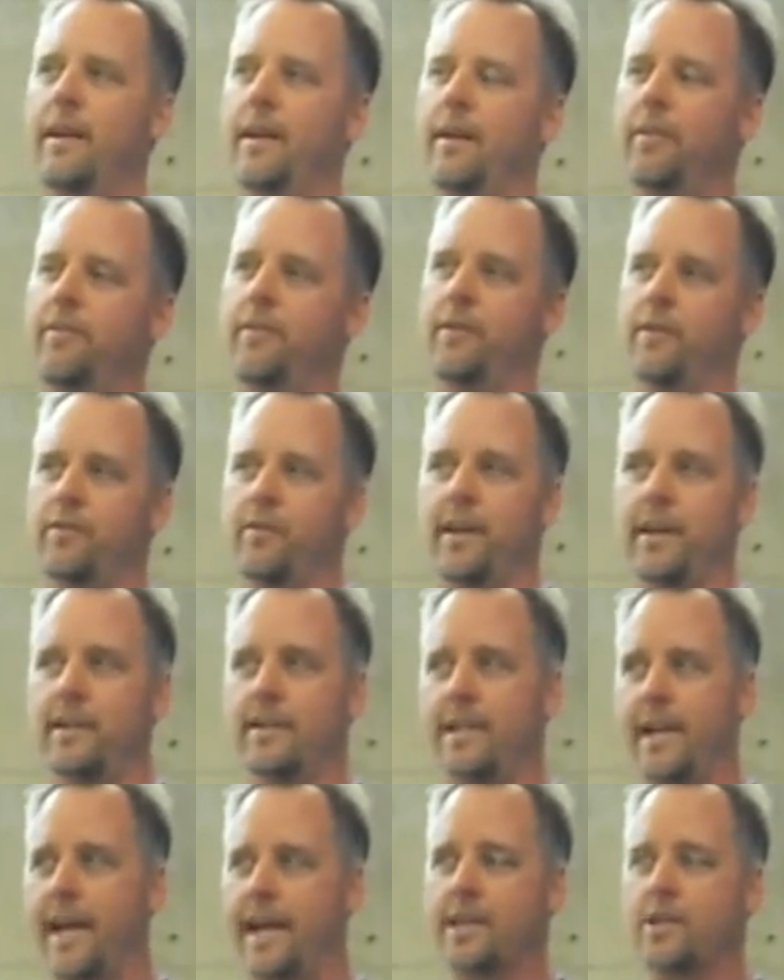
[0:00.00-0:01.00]
if there's an
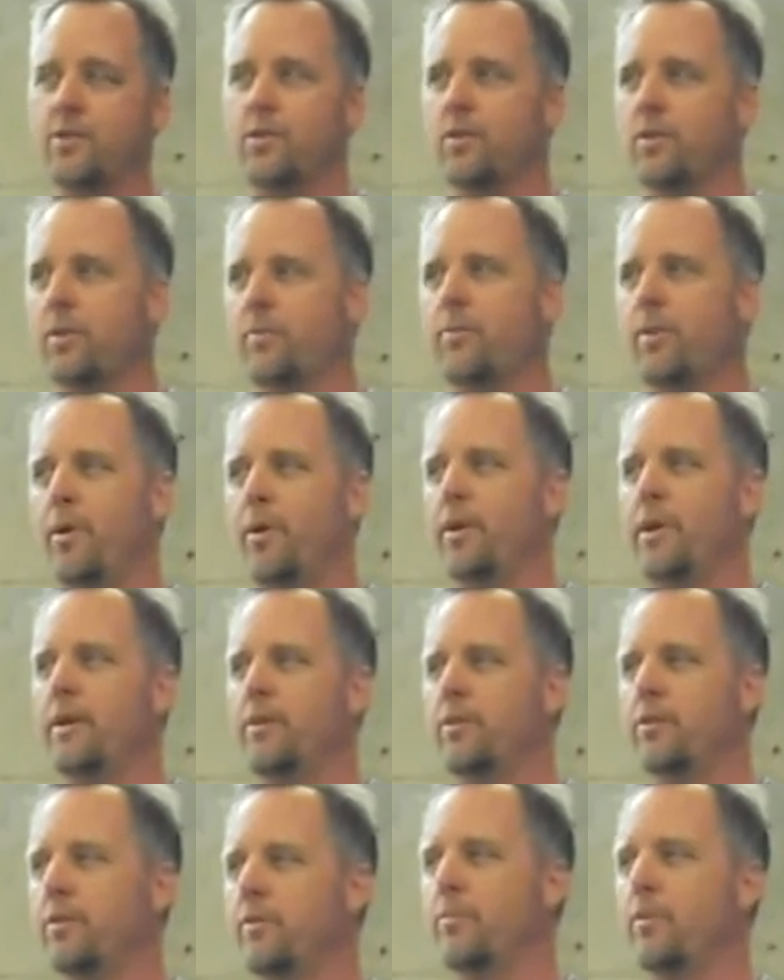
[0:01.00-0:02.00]
educational
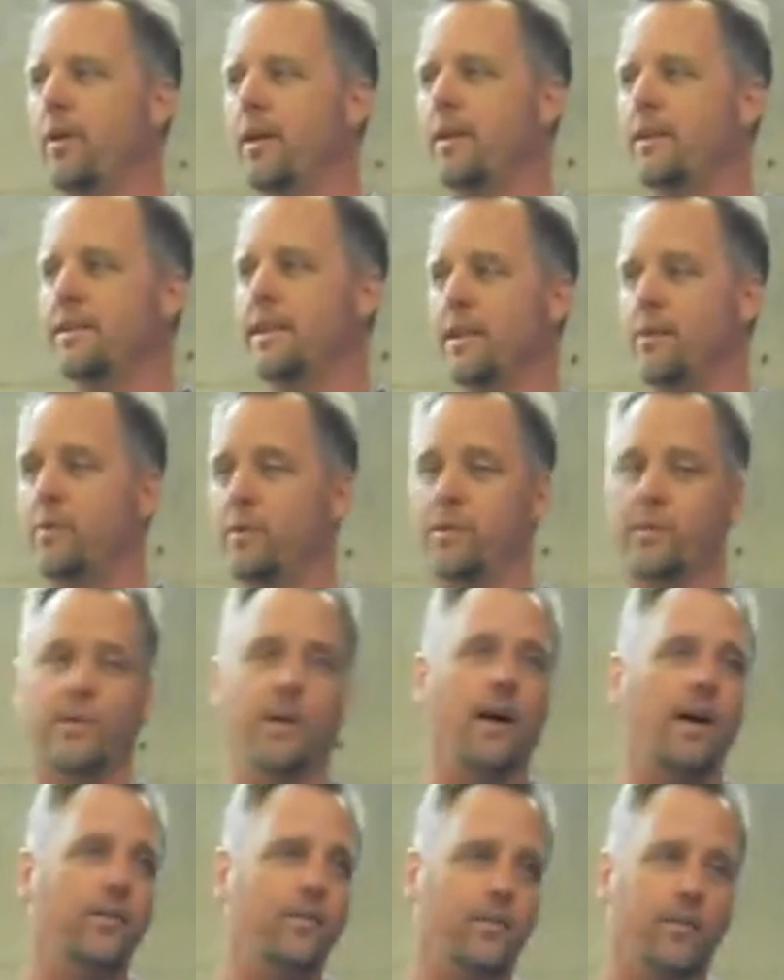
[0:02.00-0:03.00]
component to the project, which we
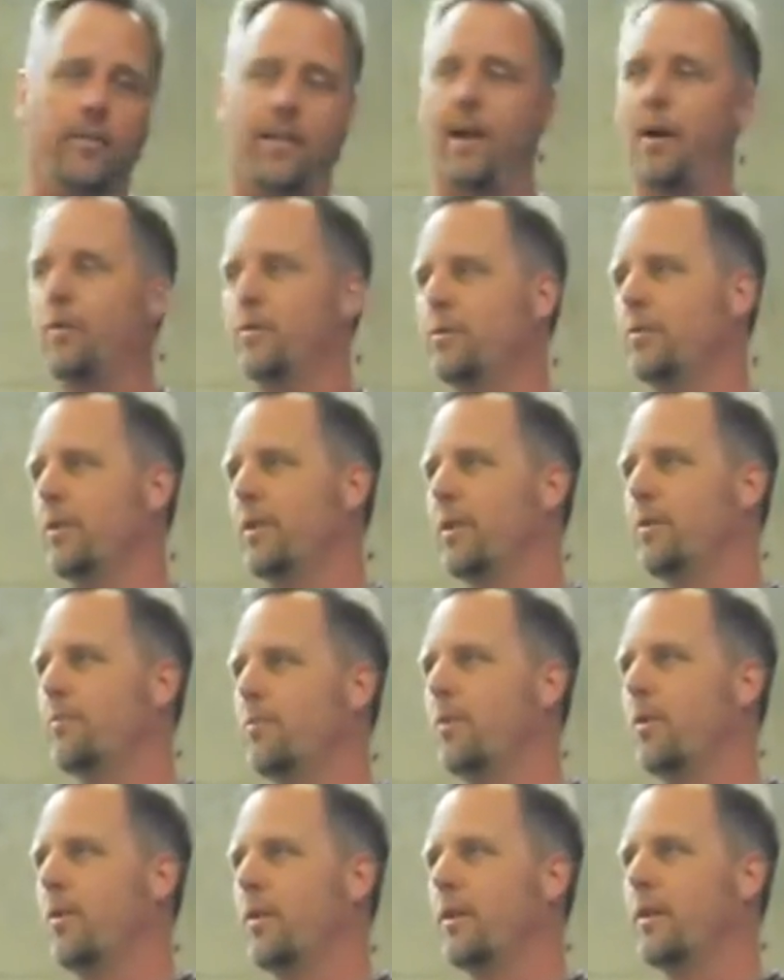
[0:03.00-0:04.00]
also thought was really
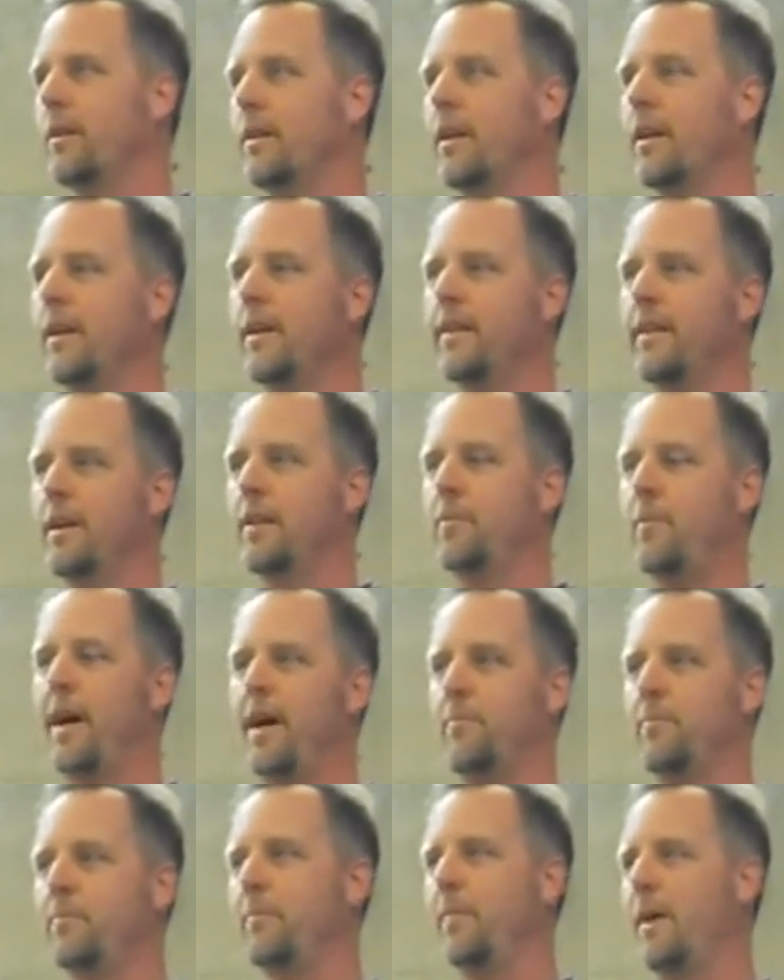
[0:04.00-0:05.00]
important, and it
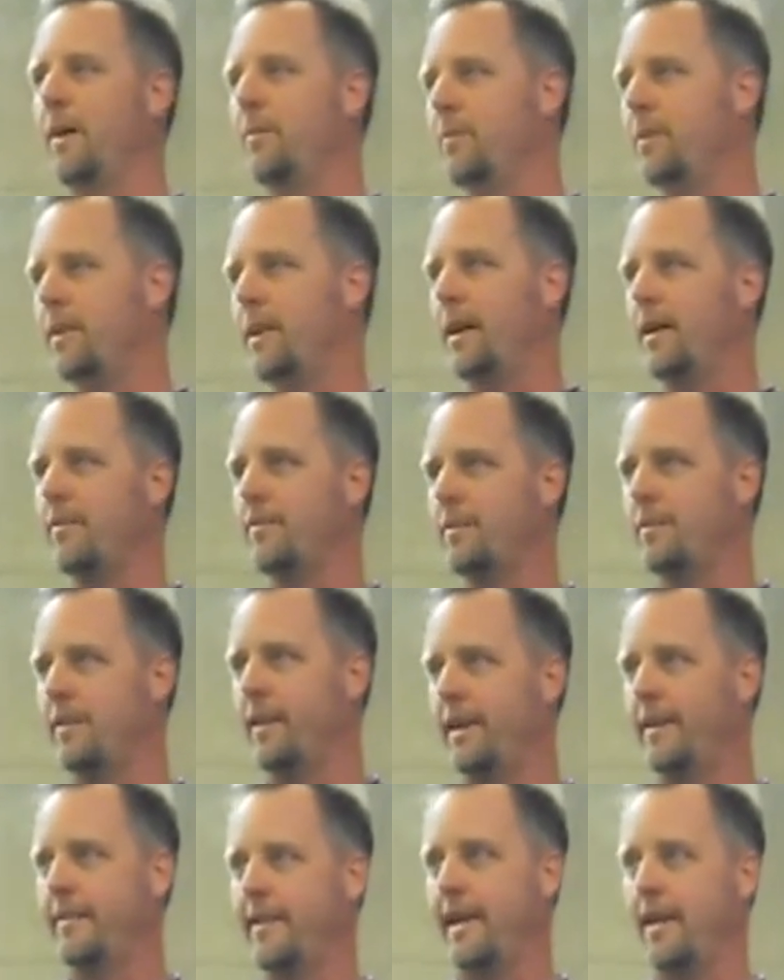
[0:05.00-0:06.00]
might be nice to
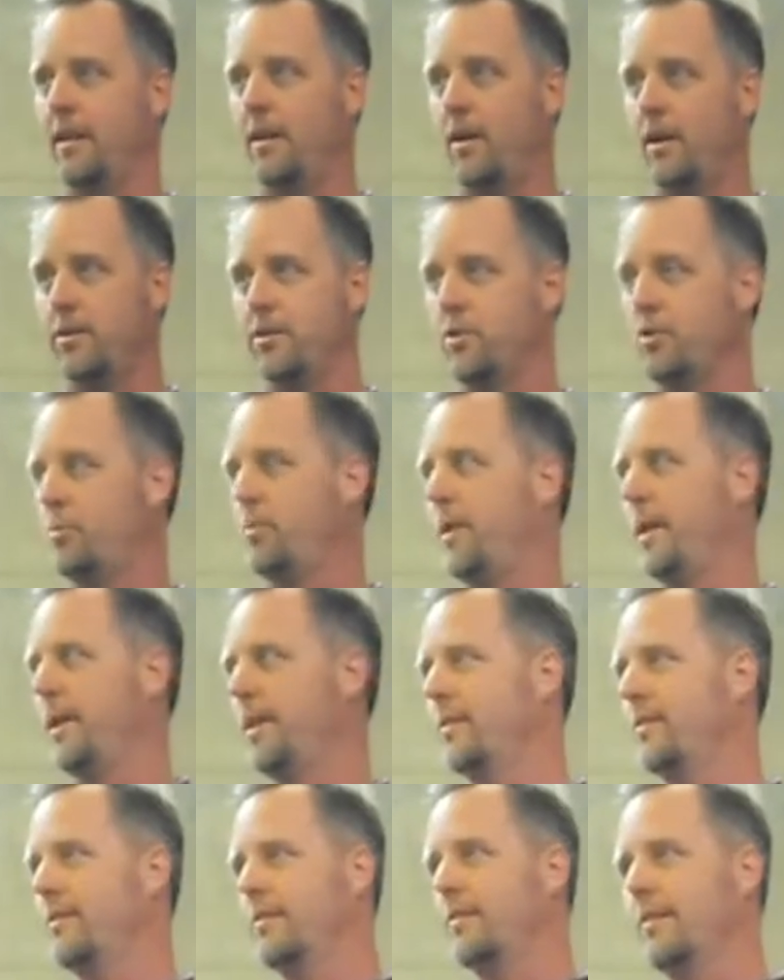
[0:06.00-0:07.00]
take that larger
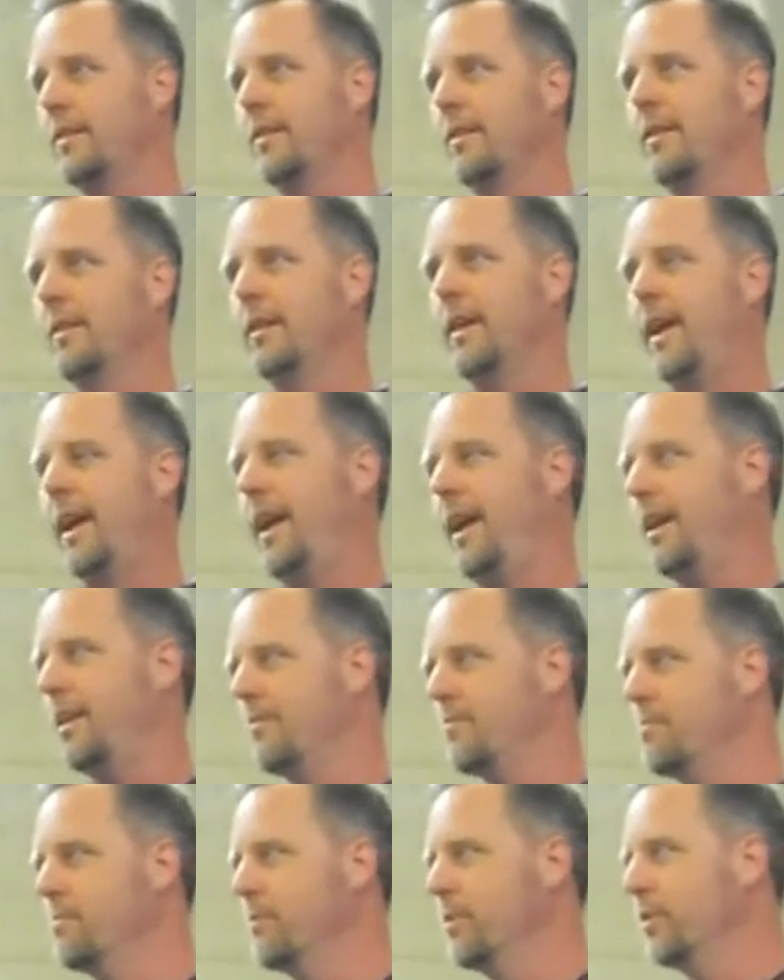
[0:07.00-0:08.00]
space
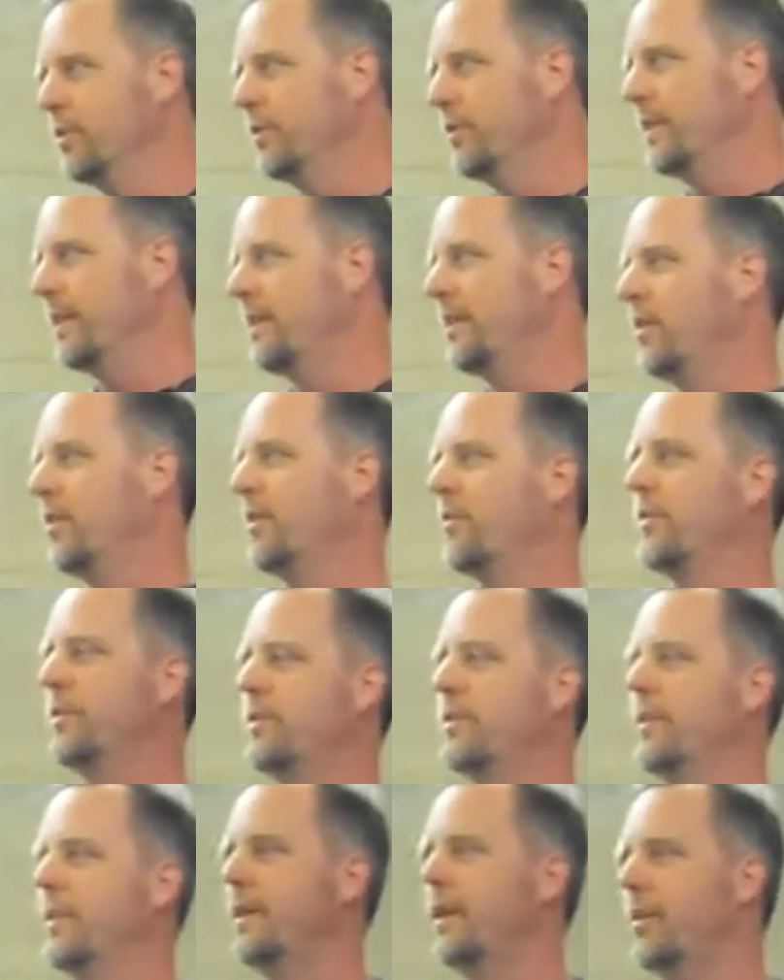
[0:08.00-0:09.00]
and move it over
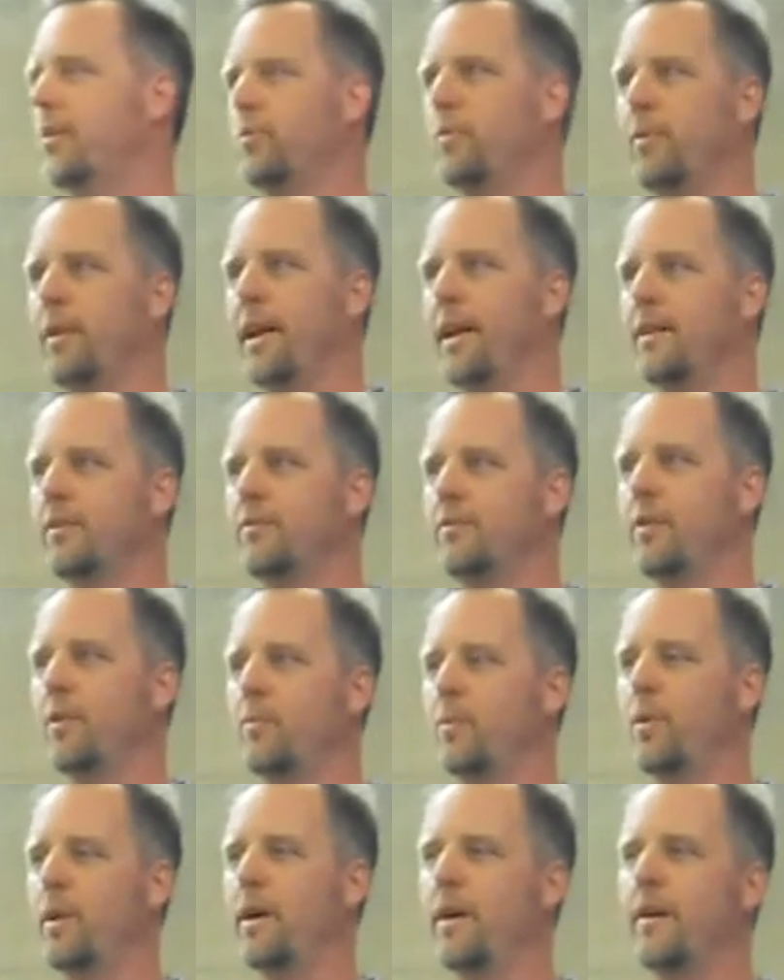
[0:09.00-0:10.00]
to the other plan
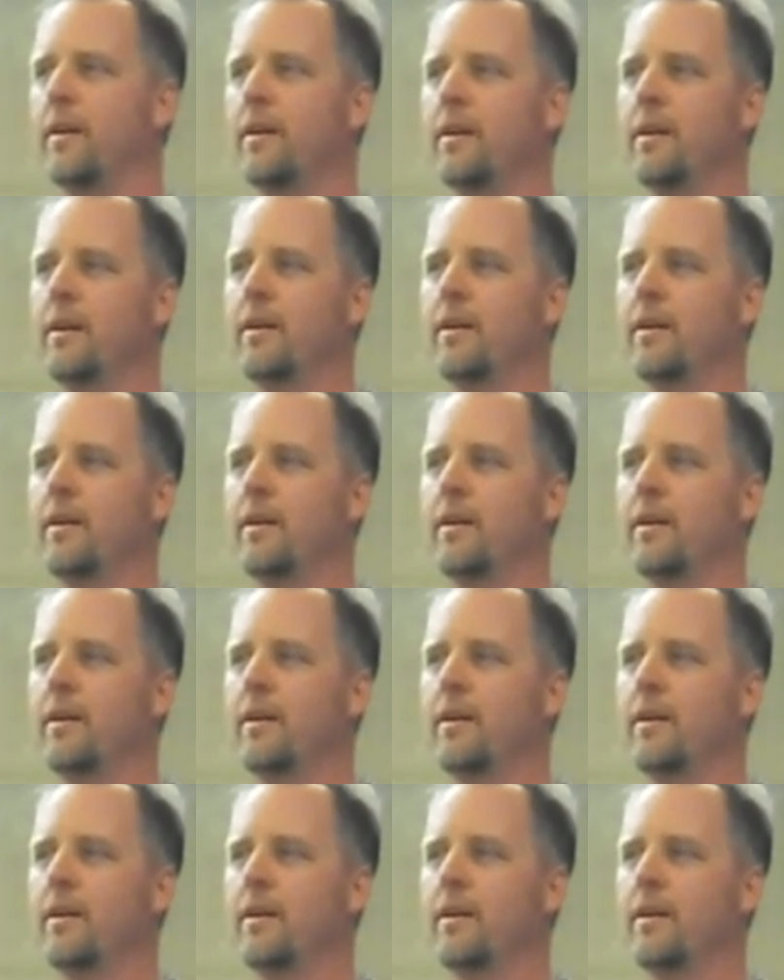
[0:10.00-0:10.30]
somewhere.